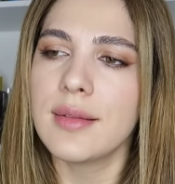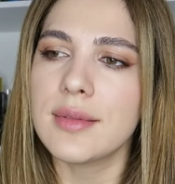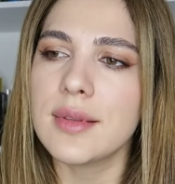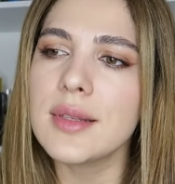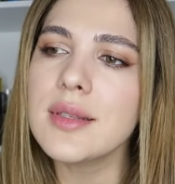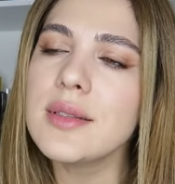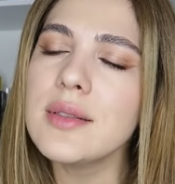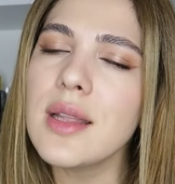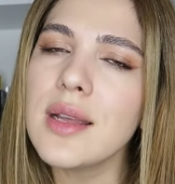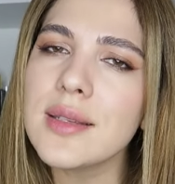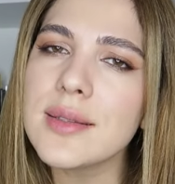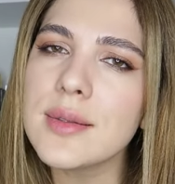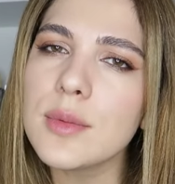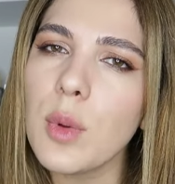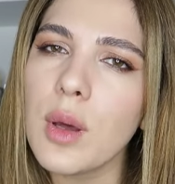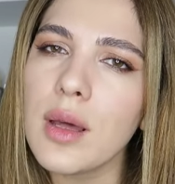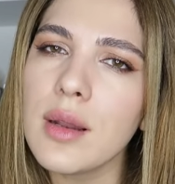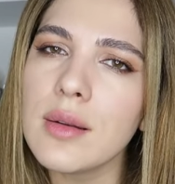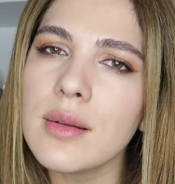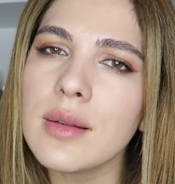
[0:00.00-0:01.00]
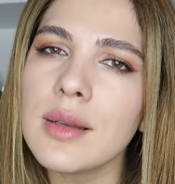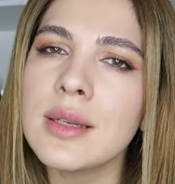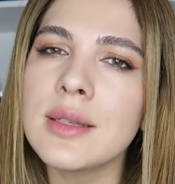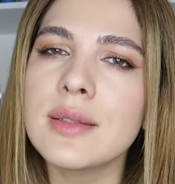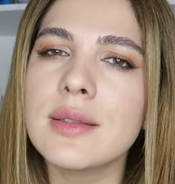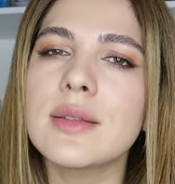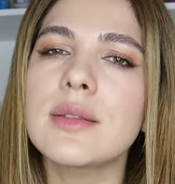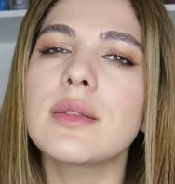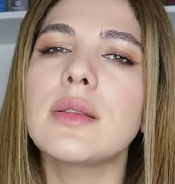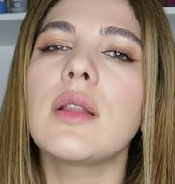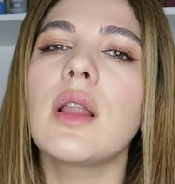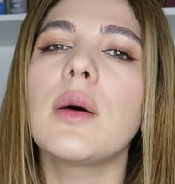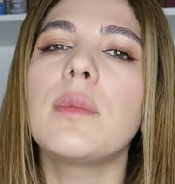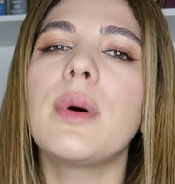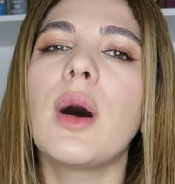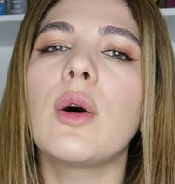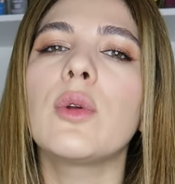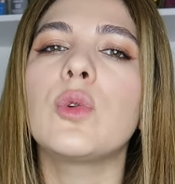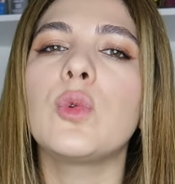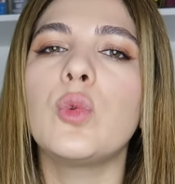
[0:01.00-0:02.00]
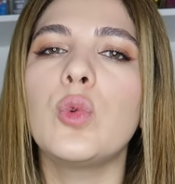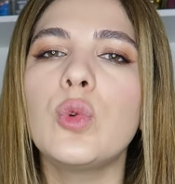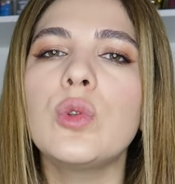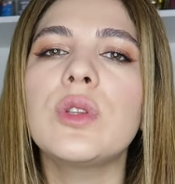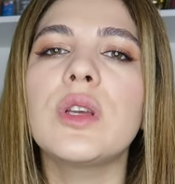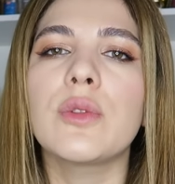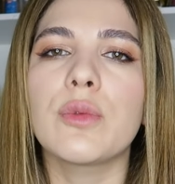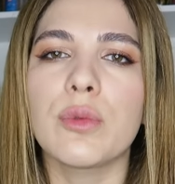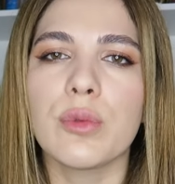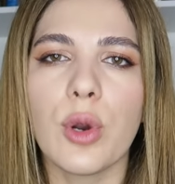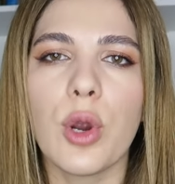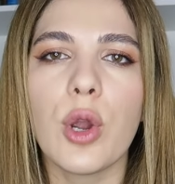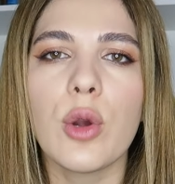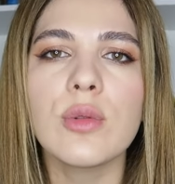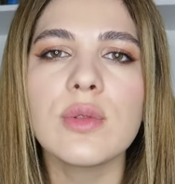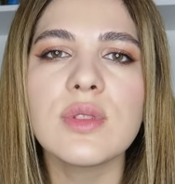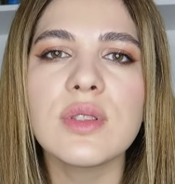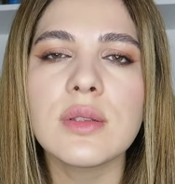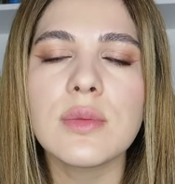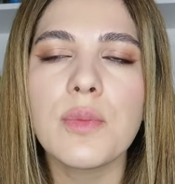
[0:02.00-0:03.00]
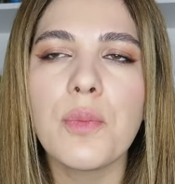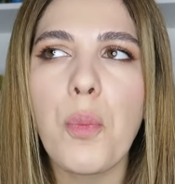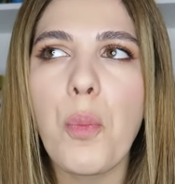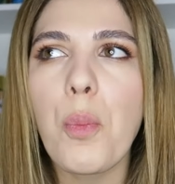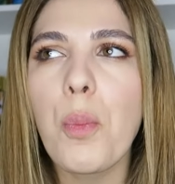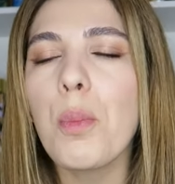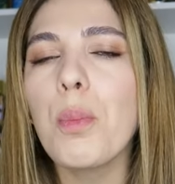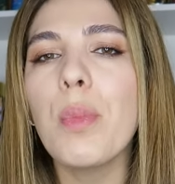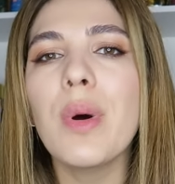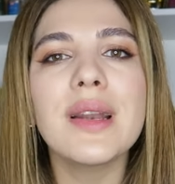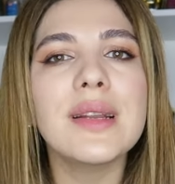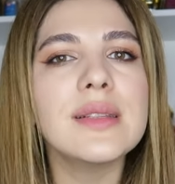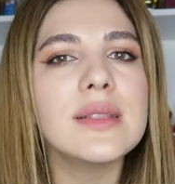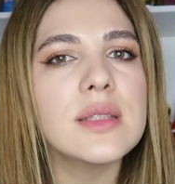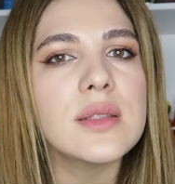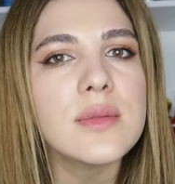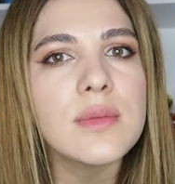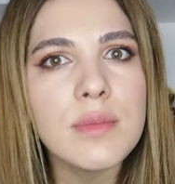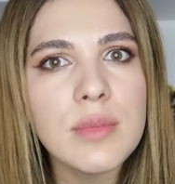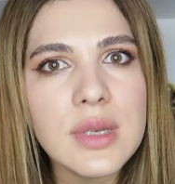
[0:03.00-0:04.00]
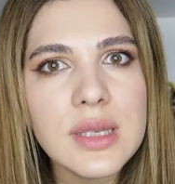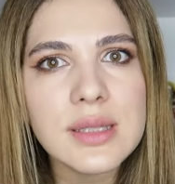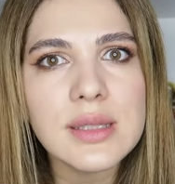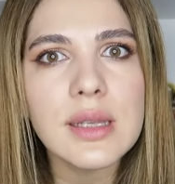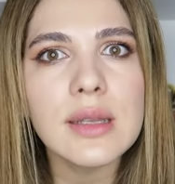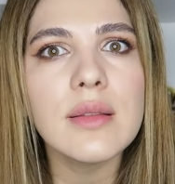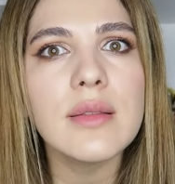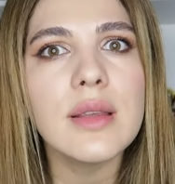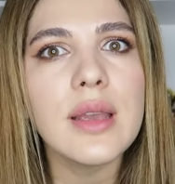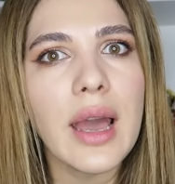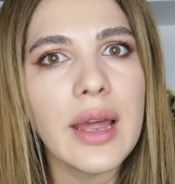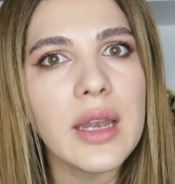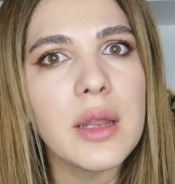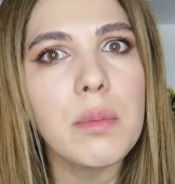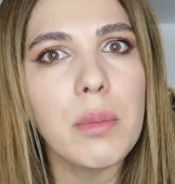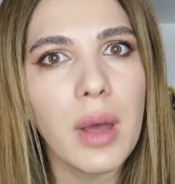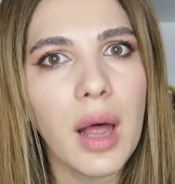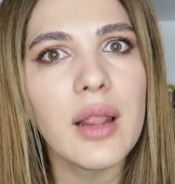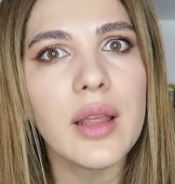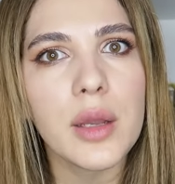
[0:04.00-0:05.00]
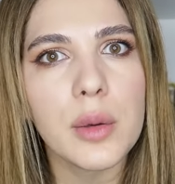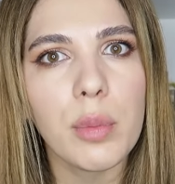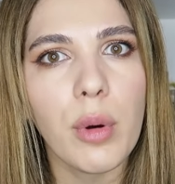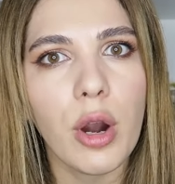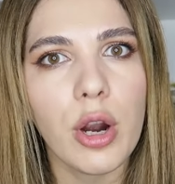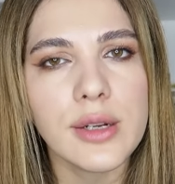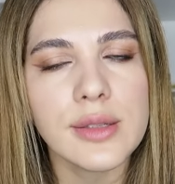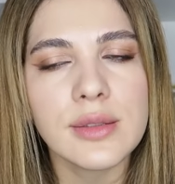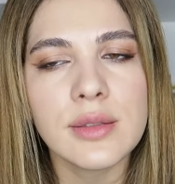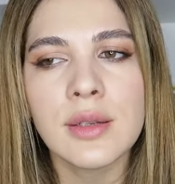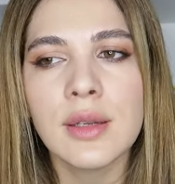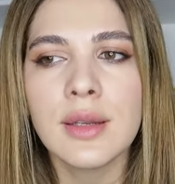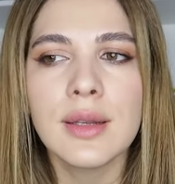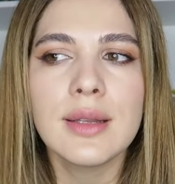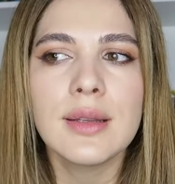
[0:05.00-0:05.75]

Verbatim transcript: This next one is still about wood and rose, but it's missing the animalic part.